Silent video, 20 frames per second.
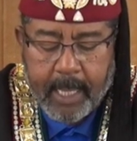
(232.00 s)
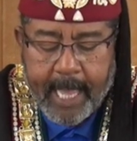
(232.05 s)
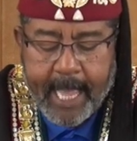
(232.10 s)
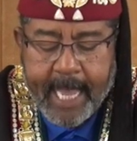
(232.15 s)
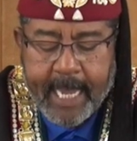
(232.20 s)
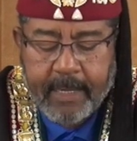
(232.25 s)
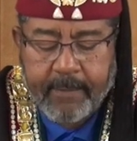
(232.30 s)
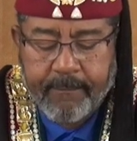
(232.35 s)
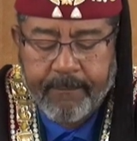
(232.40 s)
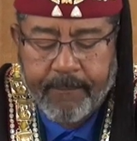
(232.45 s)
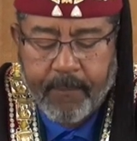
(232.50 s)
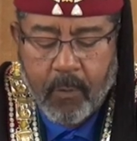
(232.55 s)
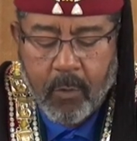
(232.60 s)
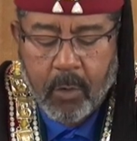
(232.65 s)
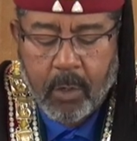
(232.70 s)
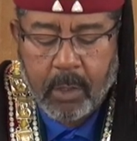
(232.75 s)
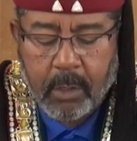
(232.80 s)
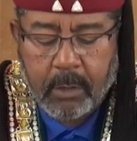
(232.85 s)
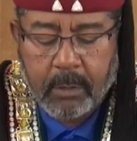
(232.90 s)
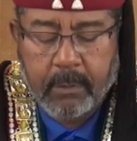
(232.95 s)

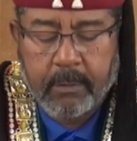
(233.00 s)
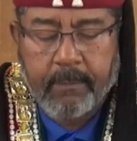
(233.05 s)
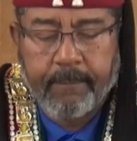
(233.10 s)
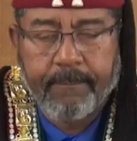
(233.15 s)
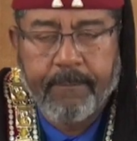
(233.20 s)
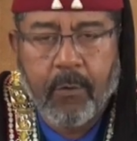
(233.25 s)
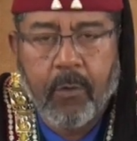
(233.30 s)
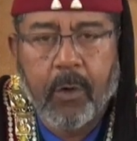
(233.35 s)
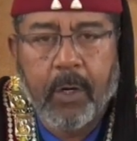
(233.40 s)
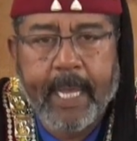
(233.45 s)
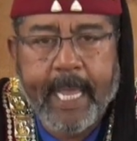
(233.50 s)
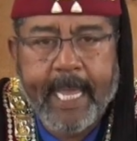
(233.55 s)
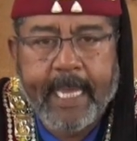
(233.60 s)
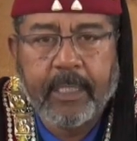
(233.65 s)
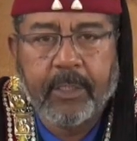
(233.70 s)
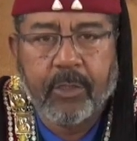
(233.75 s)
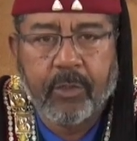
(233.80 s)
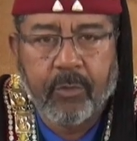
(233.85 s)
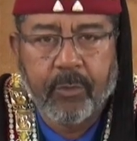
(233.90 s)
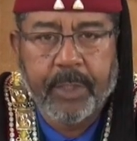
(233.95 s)

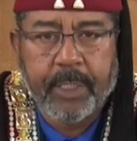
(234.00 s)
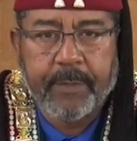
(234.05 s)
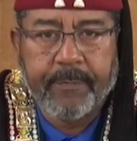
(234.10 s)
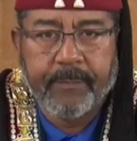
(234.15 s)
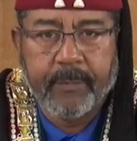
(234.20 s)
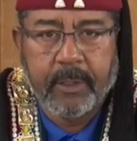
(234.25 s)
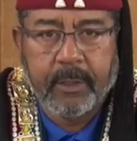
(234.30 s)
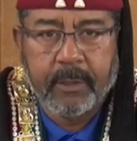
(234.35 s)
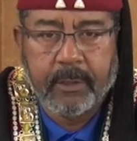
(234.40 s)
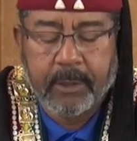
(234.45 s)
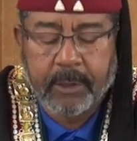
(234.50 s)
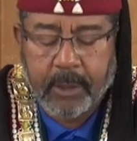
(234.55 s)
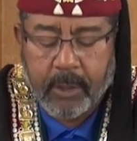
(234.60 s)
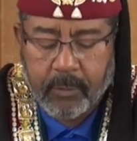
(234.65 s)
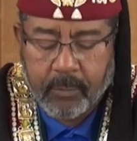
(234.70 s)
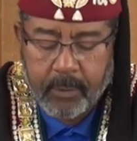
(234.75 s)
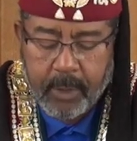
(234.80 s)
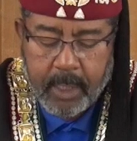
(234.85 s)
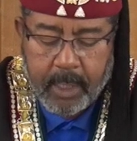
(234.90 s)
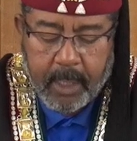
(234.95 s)
84483.
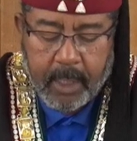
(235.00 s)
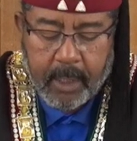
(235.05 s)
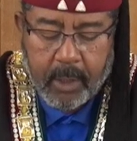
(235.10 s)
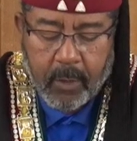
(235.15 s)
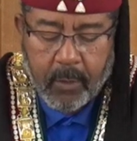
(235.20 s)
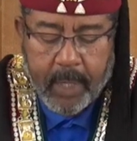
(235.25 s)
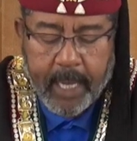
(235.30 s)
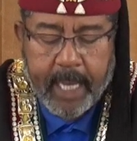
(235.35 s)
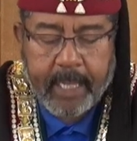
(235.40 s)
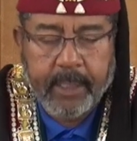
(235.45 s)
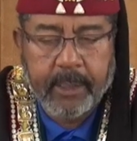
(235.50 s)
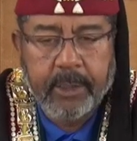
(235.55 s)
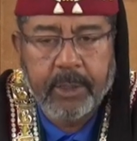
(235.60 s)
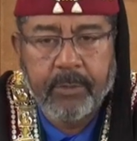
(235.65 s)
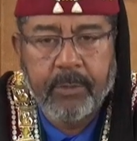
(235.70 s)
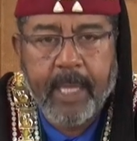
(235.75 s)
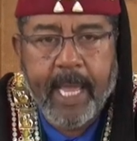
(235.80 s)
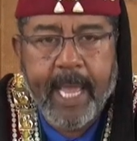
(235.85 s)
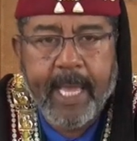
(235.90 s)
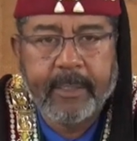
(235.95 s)
So go ahead and
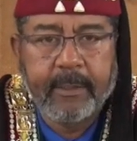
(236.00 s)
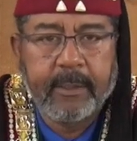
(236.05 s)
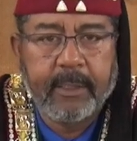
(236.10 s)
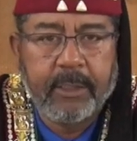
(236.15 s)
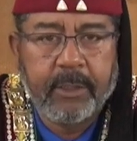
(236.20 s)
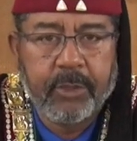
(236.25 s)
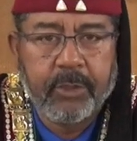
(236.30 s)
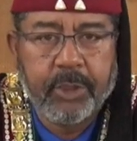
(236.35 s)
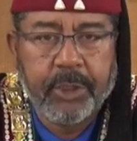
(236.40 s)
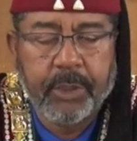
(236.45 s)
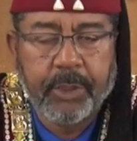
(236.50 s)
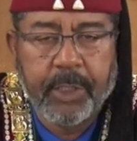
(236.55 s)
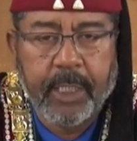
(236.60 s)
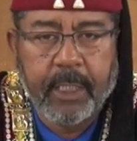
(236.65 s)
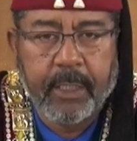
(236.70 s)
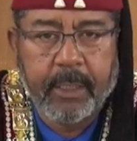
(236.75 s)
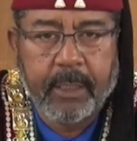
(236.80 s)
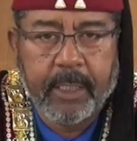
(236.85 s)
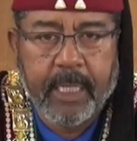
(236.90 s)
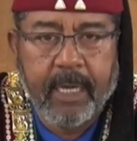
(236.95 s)
do that, and you should
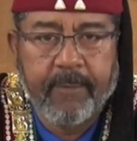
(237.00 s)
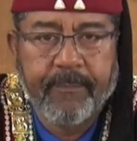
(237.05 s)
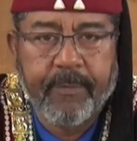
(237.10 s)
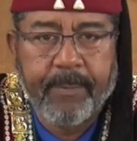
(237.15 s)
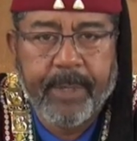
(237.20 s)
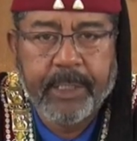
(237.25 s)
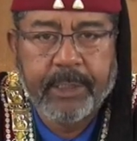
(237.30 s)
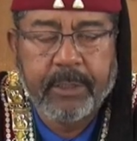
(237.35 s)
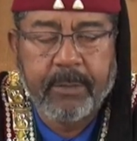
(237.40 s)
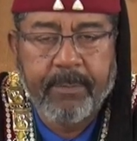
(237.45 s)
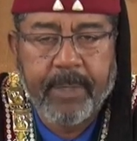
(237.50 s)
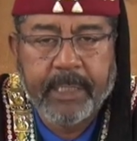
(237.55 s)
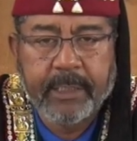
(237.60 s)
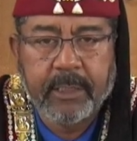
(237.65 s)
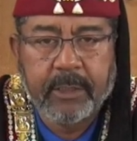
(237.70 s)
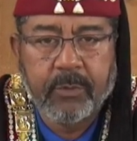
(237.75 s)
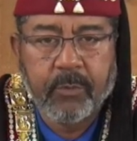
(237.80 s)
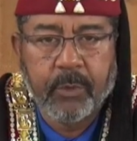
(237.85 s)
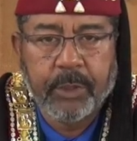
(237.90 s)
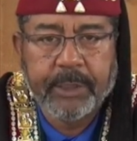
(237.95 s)
get a confirmation
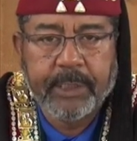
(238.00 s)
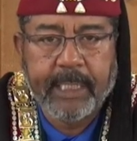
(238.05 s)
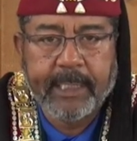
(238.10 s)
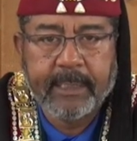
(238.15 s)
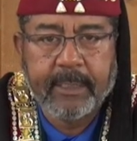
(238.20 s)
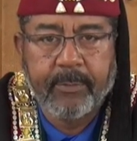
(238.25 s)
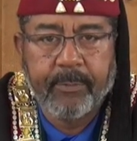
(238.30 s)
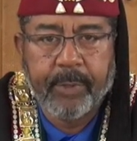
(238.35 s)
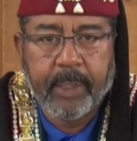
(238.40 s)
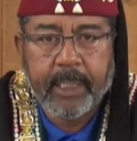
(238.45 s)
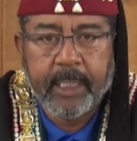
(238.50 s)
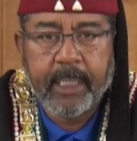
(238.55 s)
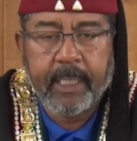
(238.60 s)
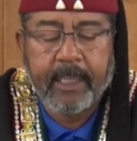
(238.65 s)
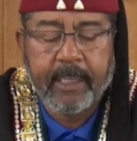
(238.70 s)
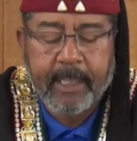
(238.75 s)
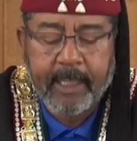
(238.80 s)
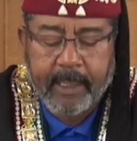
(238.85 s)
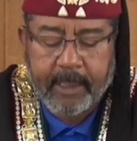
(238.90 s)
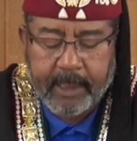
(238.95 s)
message once that's
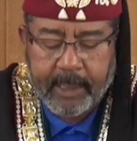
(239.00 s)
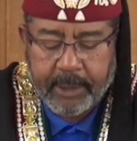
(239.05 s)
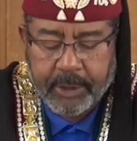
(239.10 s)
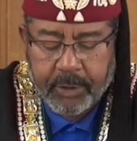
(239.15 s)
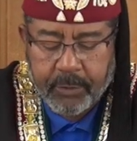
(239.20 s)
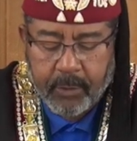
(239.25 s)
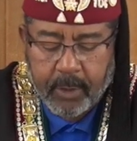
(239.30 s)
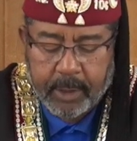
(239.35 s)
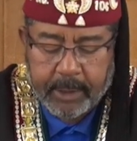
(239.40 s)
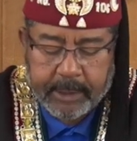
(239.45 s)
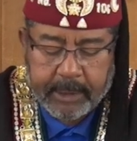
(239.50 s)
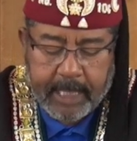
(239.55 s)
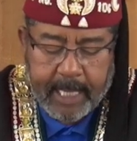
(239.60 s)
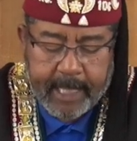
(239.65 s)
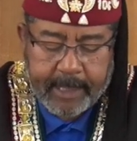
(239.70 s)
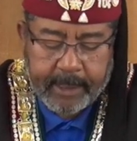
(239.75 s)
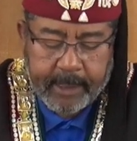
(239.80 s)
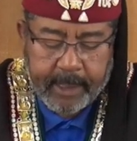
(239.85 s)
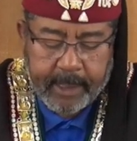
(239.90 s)
completed that you are signed